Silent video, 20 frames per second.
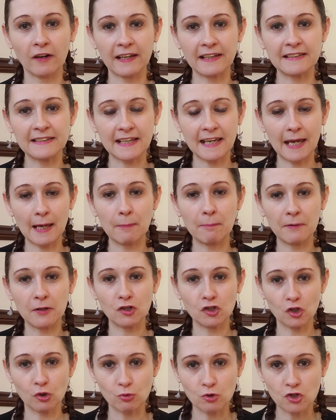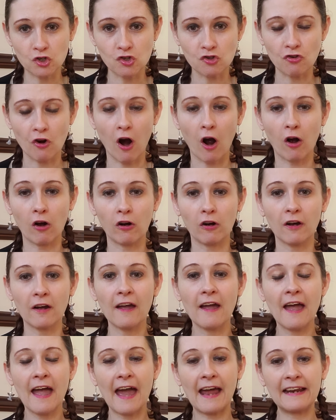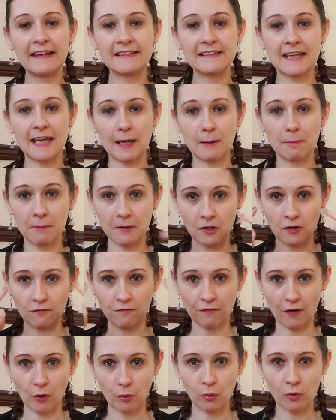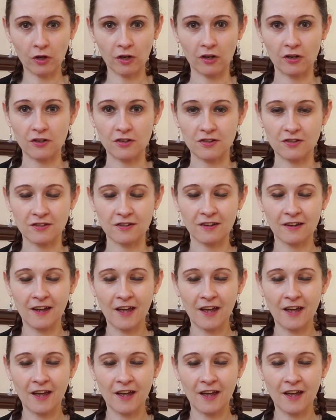It's keeping you strong and it's keeping you focused.